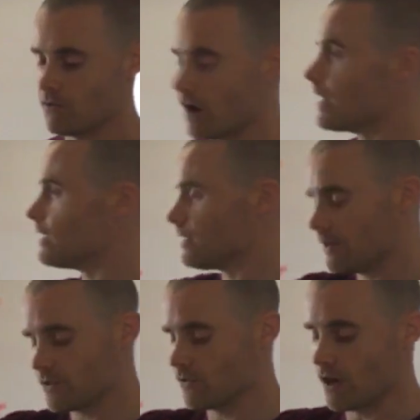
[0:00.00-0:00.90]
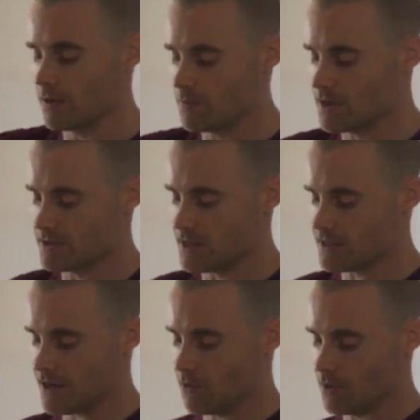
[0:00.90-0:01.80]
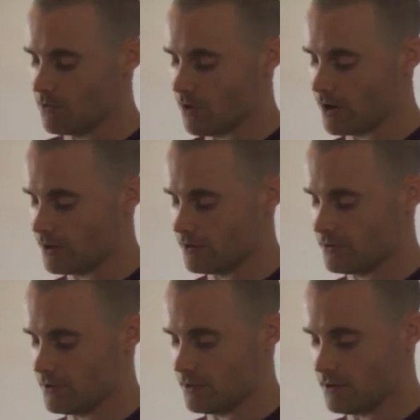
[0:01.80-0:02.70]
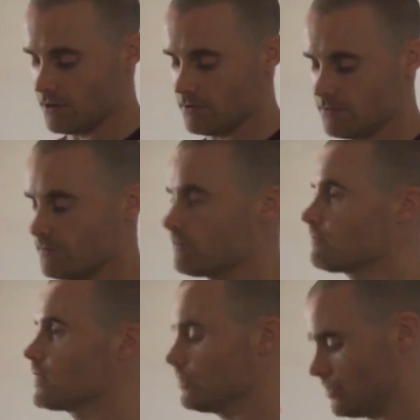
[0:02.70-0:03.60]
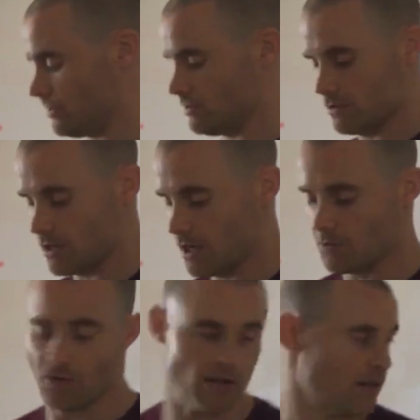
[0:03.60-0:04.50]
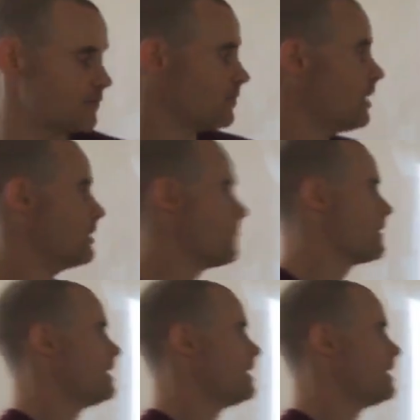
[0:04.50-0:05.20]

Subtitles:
write it left to right, because that's how we write in our culture. Okay, we write left to right.